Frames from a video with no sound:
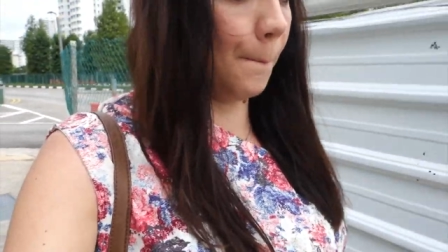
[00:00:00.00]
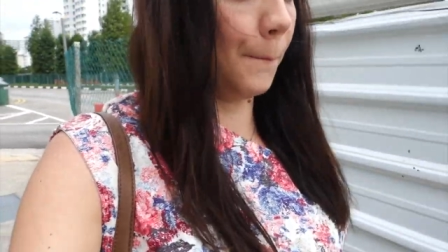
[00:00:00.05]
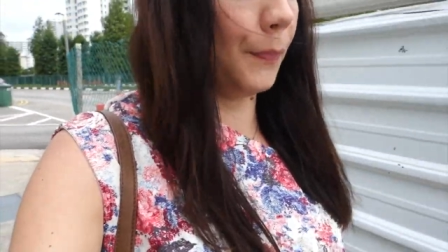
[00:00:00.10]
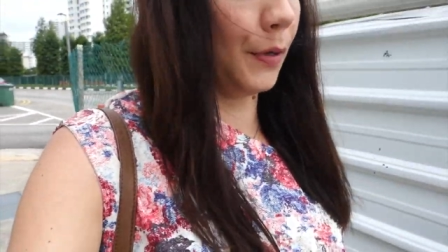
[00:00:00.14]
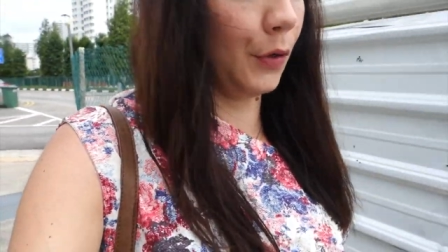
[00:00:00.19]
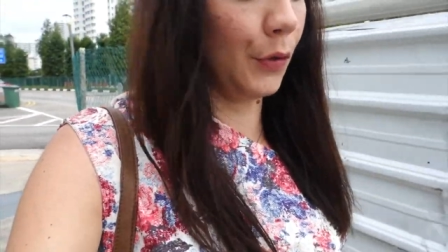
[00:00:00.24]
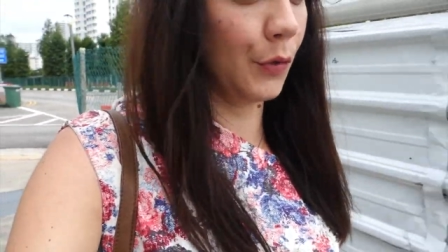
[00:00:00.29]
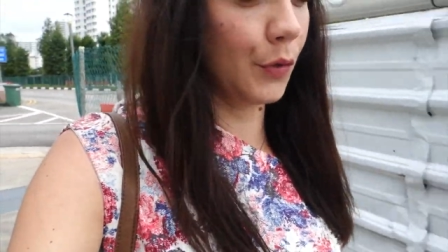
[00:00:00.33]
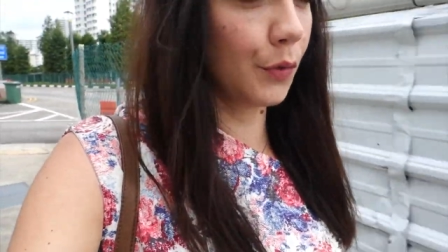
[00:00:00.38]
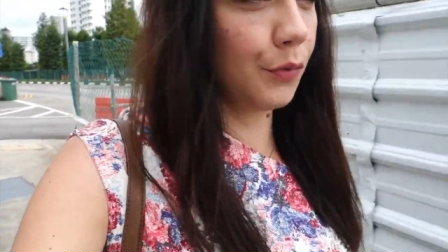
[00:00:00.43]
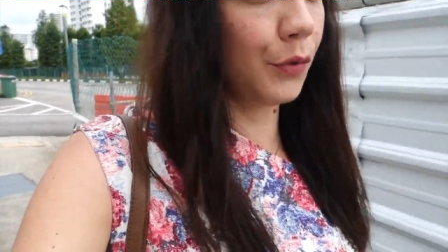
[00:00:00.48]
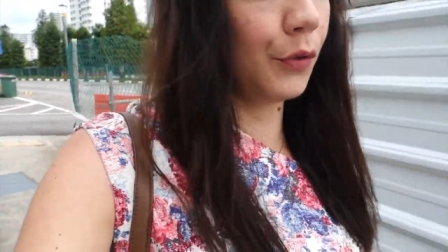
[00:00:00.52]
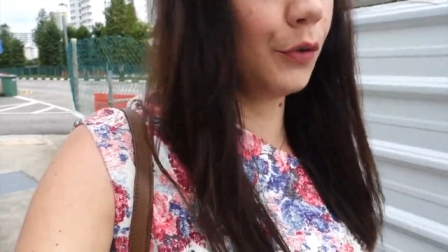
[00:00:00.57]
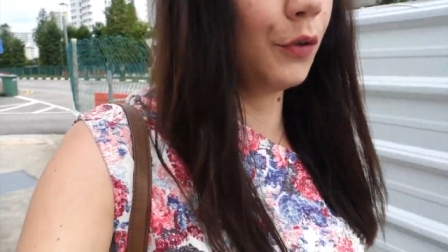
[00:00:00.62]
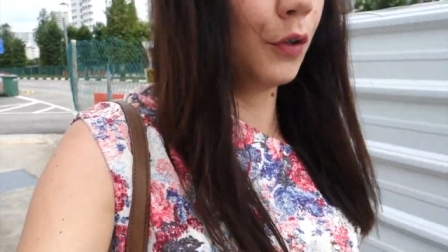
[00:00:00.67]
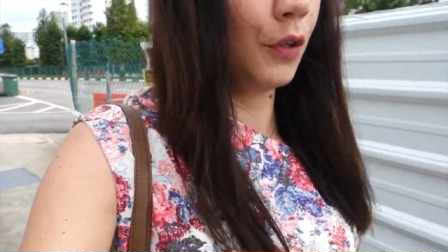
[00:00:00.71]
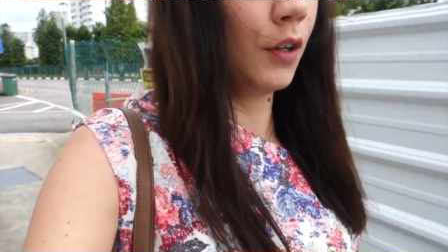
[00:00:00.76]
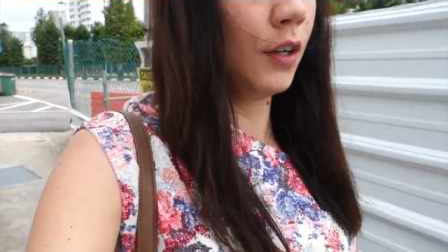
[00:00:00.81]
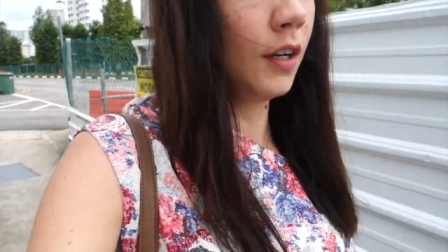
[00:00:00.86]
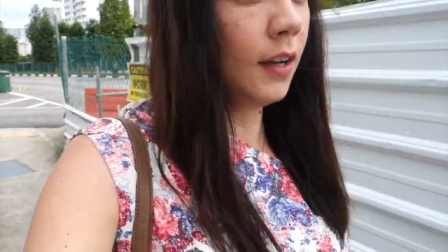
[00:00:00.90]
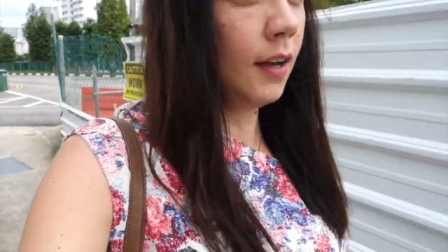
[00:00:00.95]

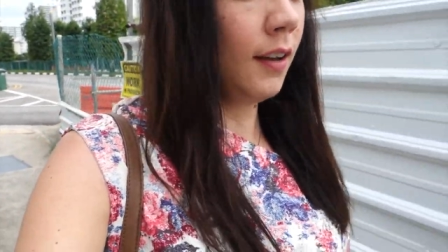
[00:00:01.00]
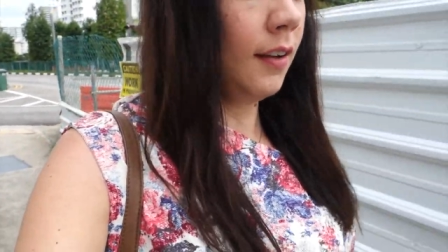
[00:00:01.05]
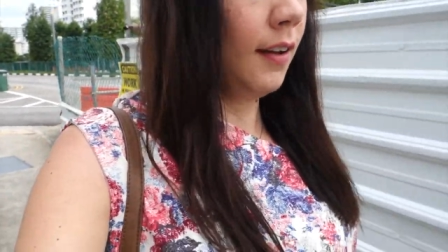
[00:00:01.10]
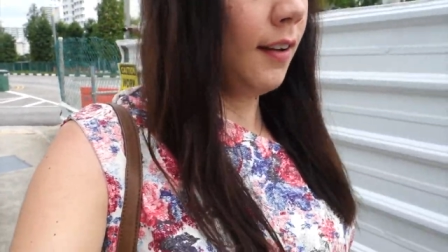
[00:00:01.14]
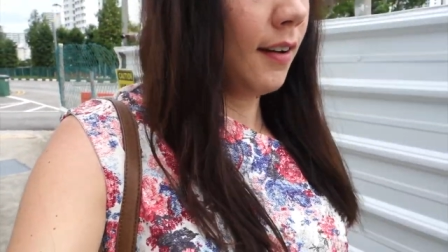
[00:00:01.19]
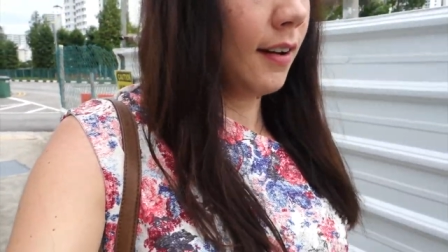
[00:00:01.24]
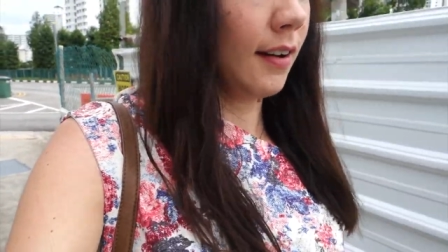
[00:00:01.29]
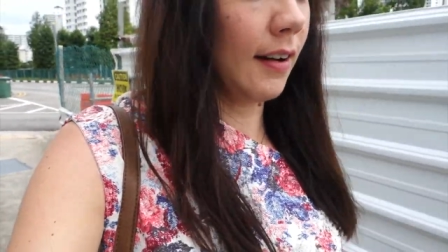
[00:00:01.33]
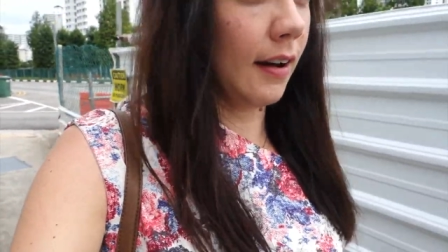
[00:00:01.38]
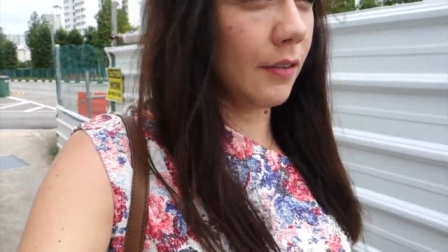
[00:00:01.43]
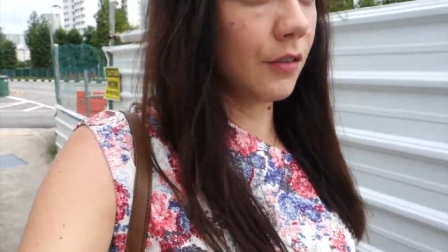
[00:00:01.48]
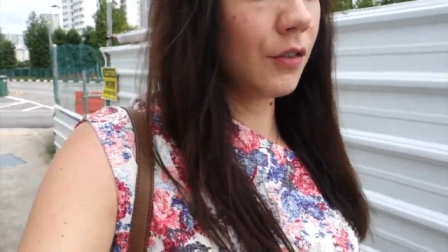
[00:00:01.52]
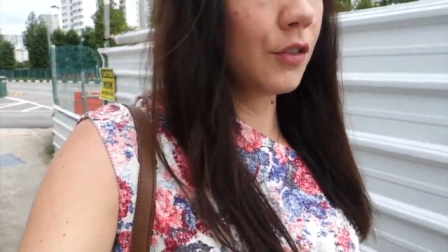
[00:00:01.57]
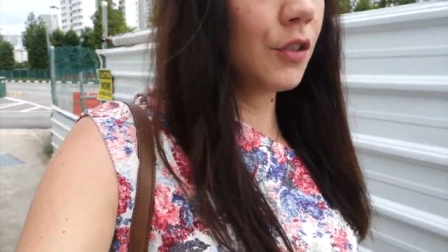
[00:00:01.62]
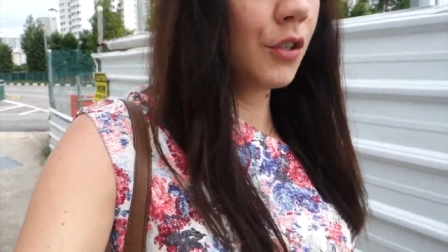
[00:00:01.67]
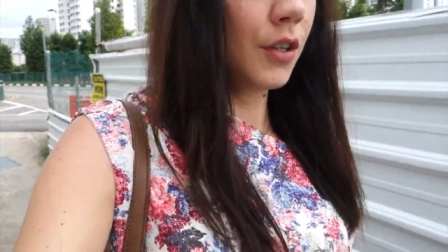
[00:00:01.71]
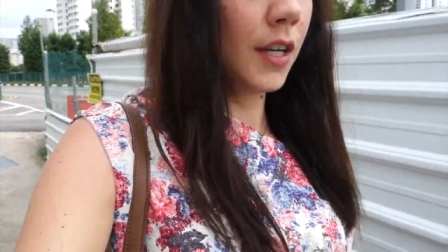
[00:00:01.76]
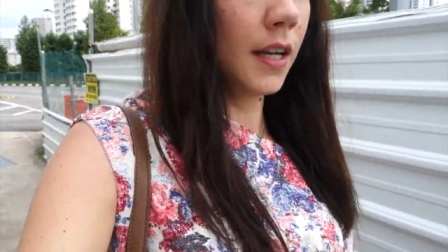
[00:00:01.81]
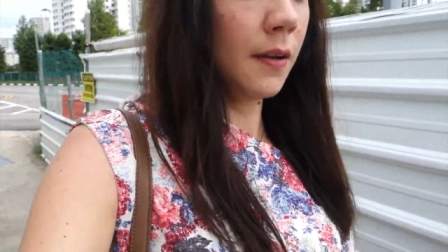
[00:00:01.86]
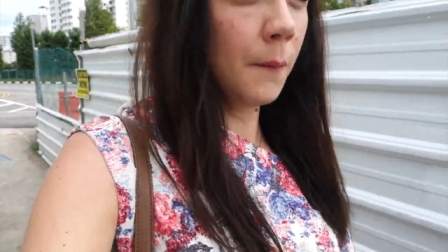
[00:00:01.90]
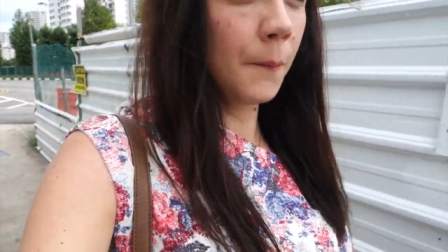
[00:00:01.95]
beautiful
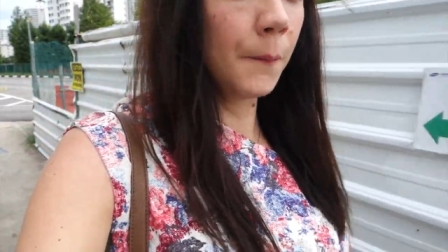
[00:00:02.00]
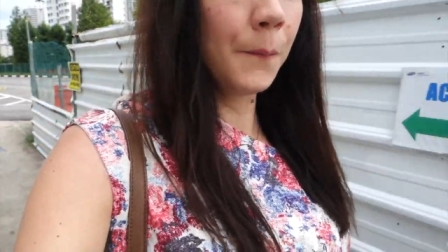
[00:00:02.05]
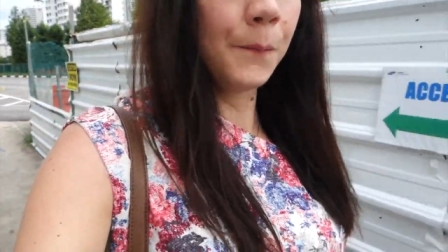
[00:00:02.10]
country